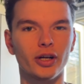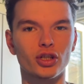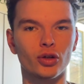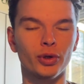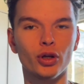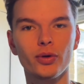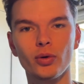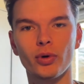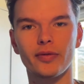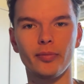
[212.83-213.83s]
so we know that
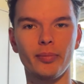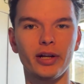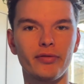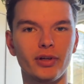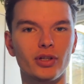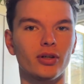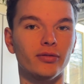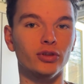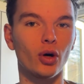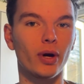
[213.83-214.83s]
one of the benefits of
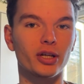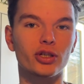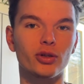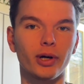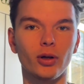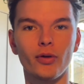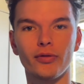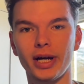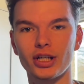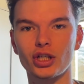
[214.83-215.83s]
NoSQL over
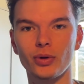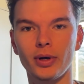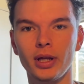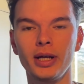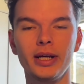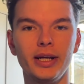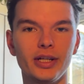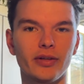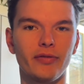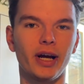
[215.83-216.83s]
SQL
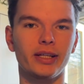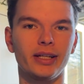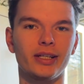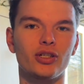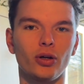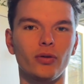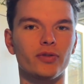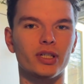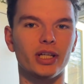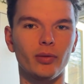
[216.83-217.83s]
is the fact that it solves
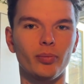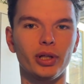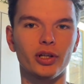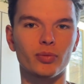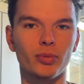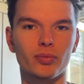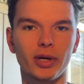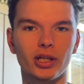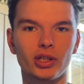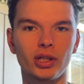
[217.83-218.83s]
this impedance
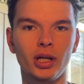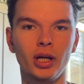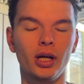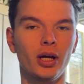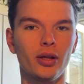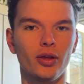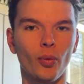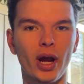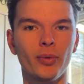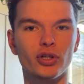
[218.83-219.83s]
mismatch. The
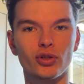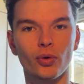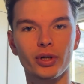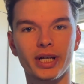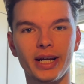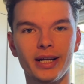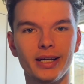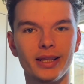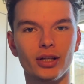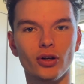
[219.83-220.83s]
way we store data
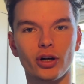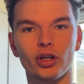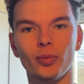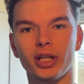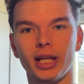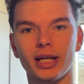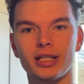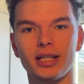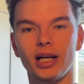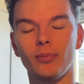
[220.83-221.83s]
in the document-like
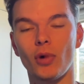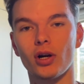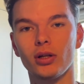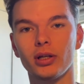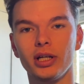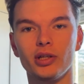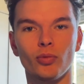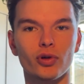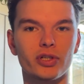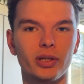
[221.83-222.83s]
style model is
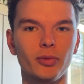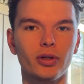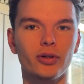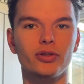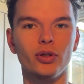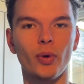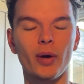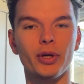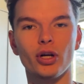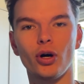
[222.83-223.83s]
more similar to the way
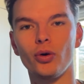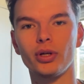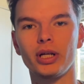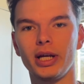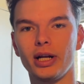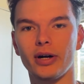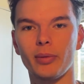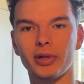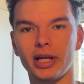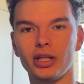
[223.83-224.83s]
we code in our
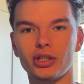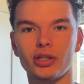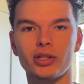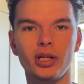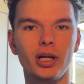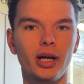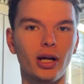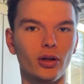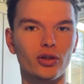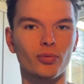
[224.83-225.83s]
applications.
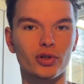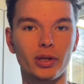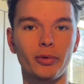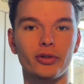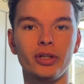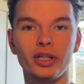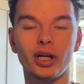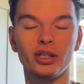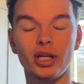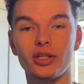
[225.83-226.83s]
It looks more similar to
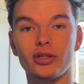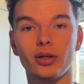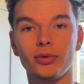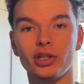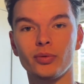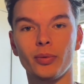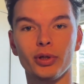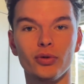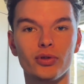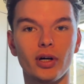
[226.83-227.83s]
JSON, which is what we
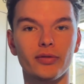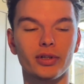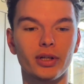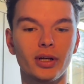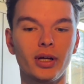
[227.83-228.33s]
use often.